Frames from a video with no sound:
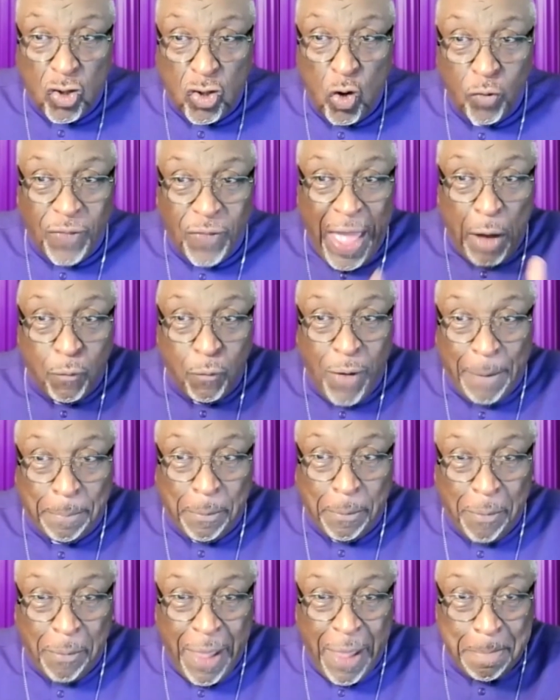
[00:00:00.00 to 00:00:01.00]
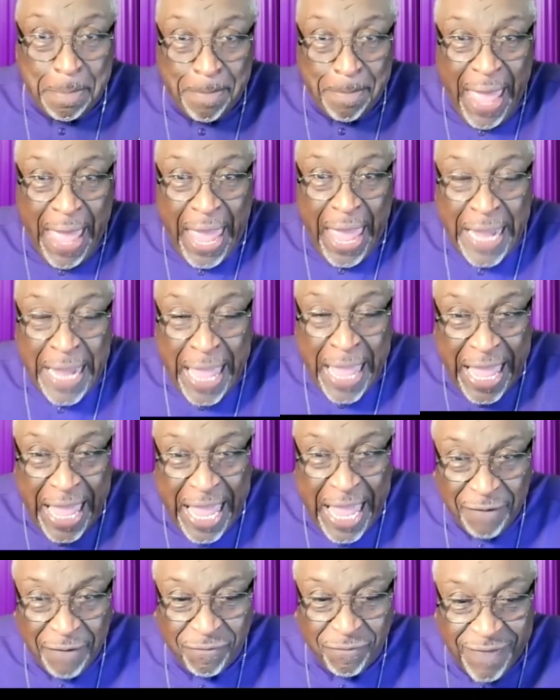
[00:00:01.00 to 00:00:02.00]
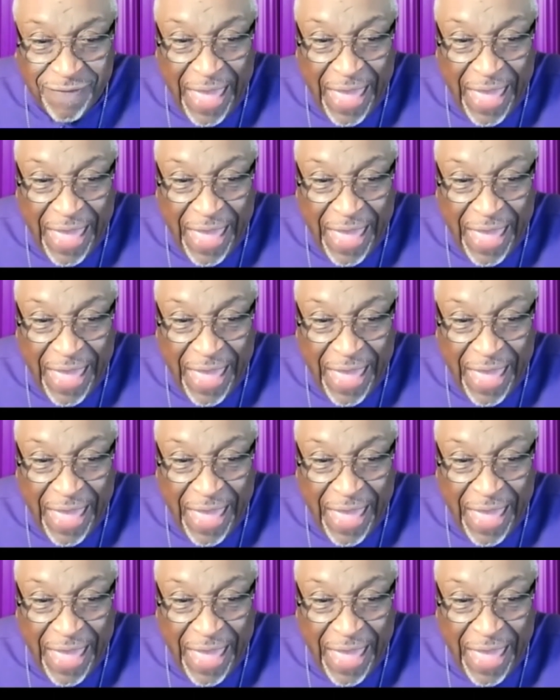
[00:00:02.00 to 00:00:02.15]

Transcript: to that reprobate mind if